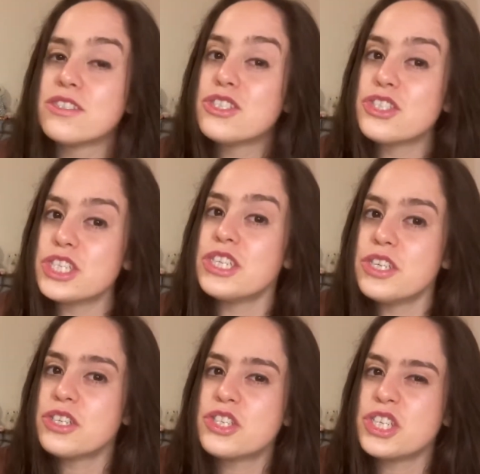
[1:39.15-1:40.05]
She
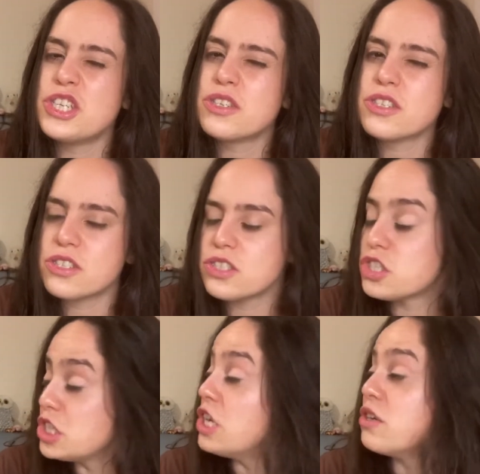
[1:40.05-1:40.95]

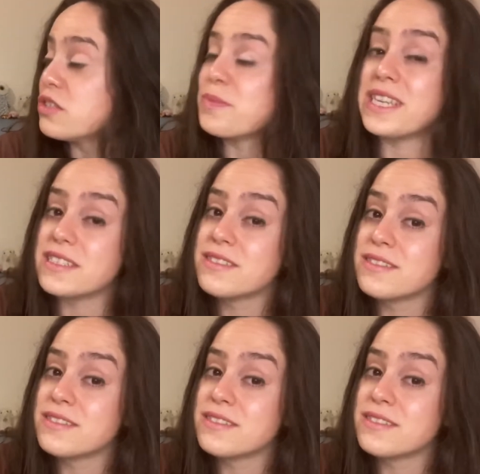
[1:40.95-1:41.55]
knows me.